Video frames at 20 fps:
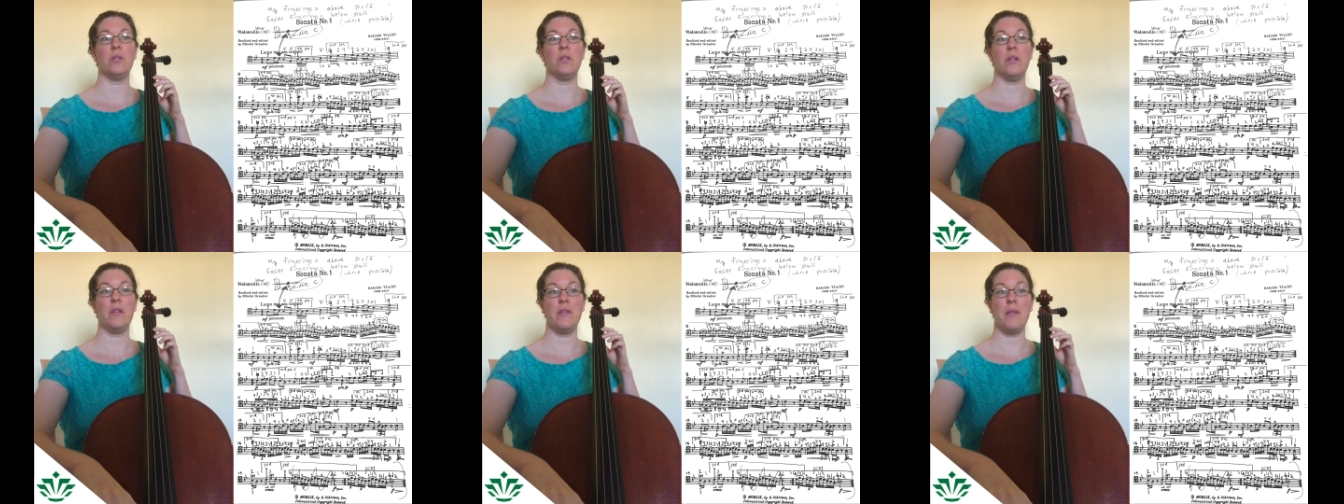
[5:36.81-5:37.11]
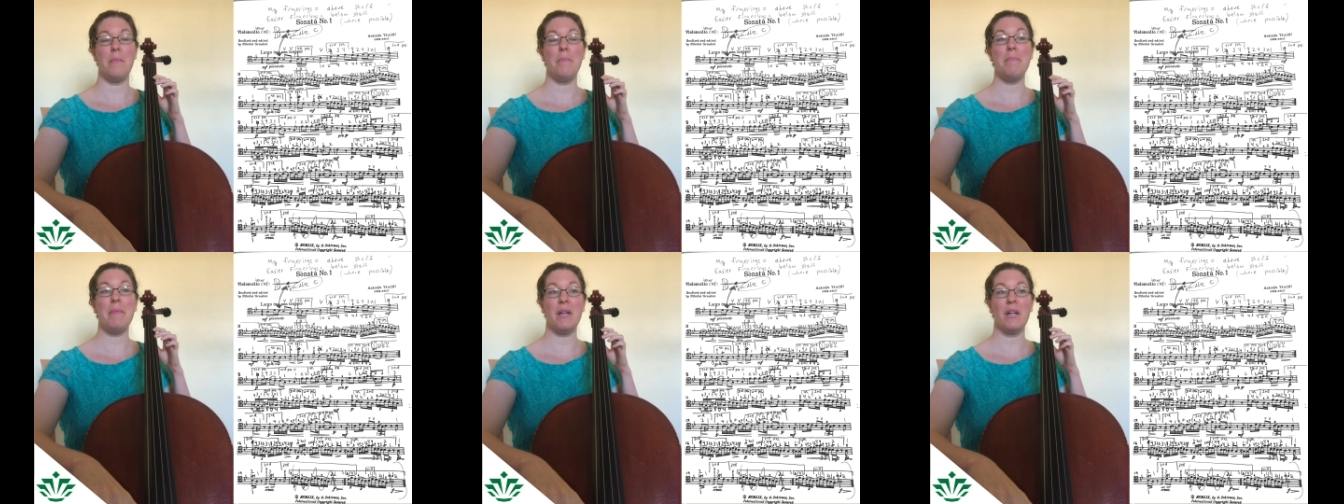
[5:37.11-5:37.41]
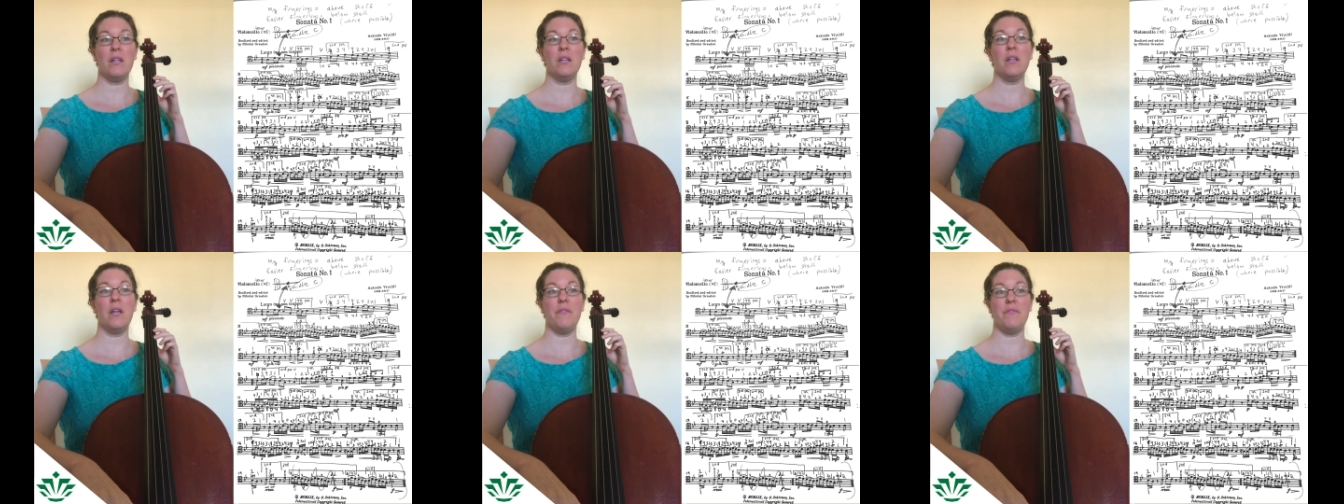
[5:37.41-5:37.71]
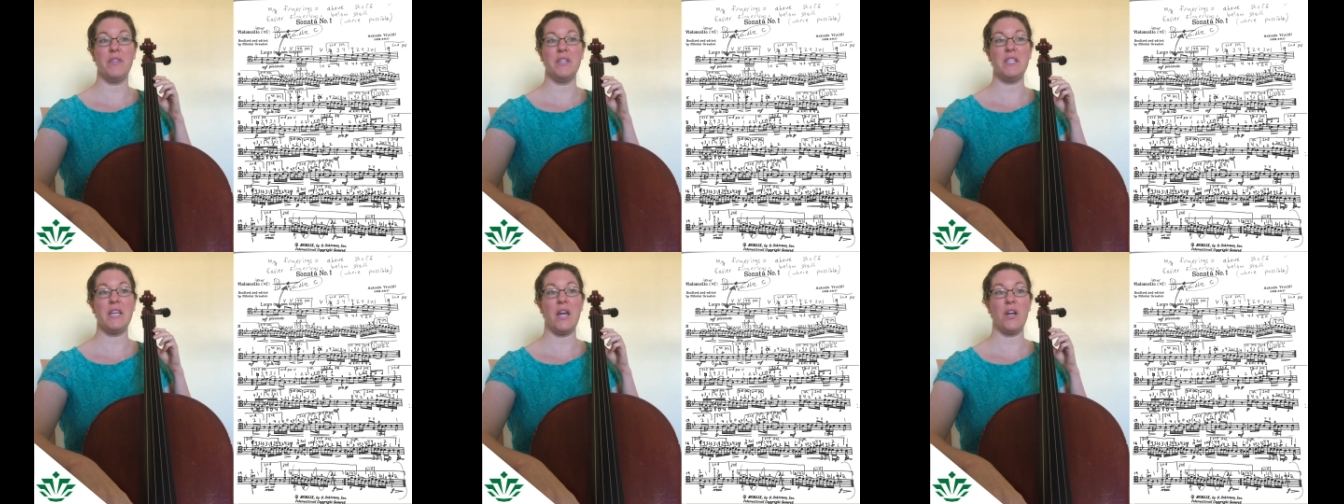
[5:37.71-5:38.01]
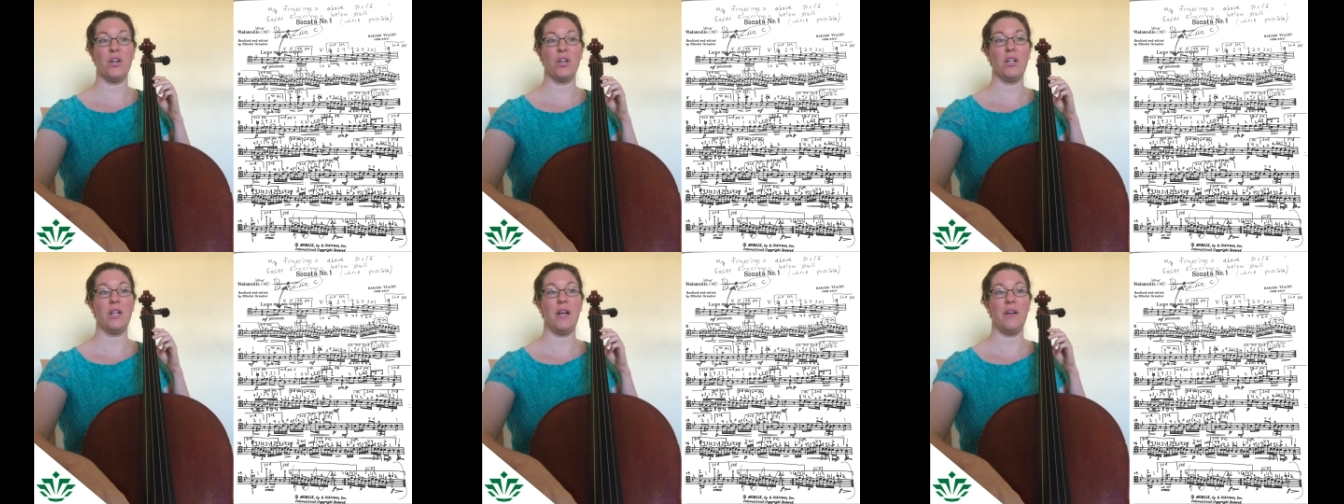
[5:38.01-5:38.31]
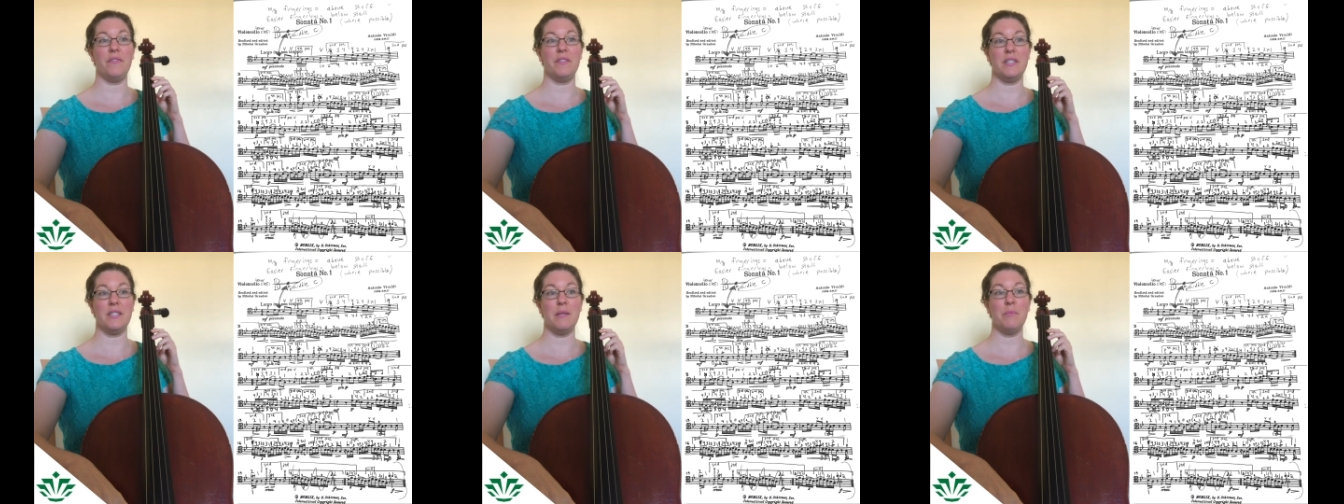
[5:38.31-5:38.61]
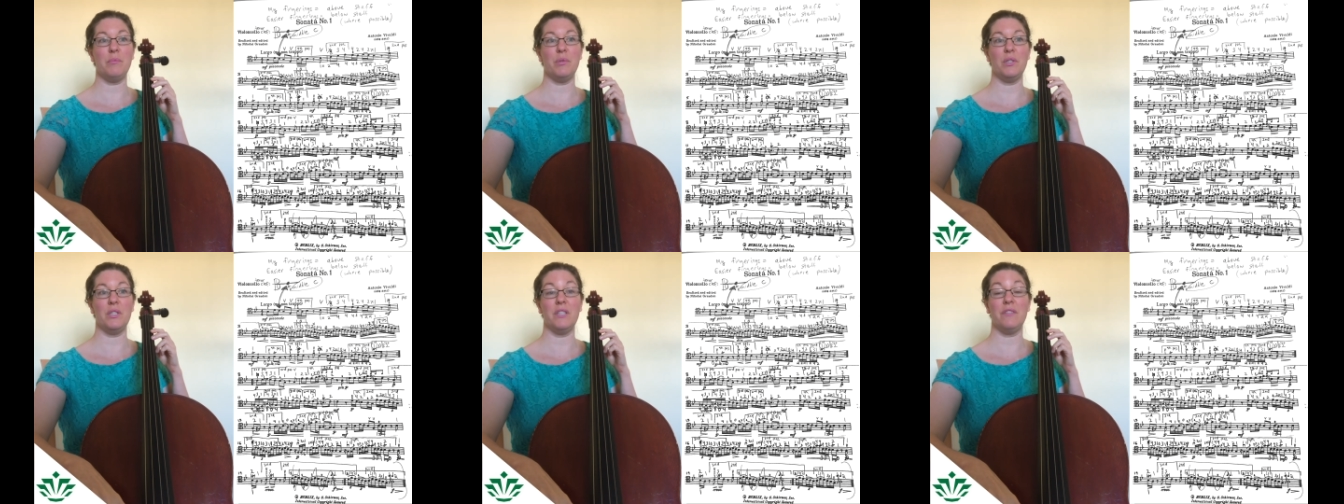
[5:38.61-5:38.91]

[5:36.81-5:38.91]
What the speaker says: the middle of the tenor clef symbol,